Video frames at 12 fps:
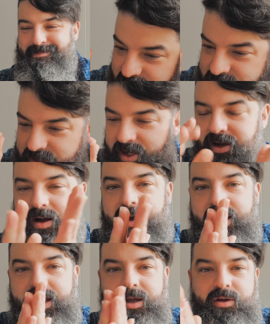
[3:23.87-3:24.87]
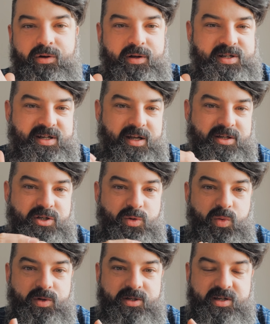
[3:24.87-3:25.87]
So yeah, I got sent
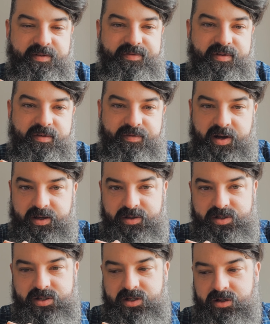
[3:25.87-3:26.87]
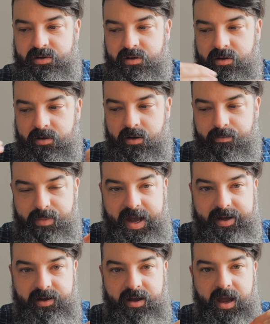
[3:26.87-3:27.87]
TIFF files
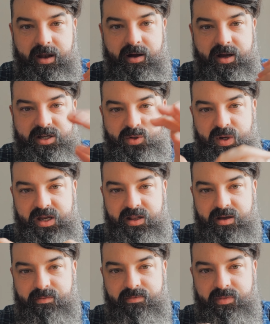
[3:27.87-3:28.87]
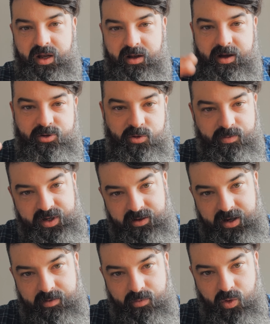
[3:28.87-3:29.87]
back, and I tweaked them in Lightroom, but
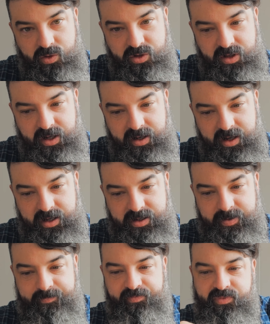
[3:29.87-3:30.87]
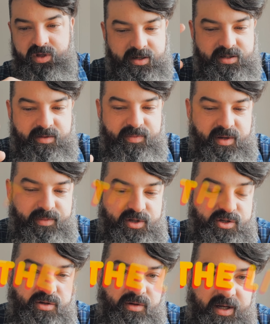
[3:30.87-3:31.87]
I'll get more to that later. Tip number
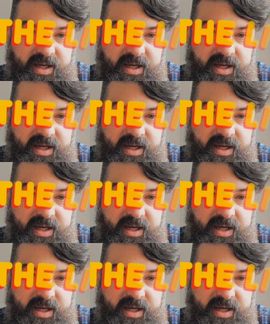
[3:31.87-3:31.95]
2, I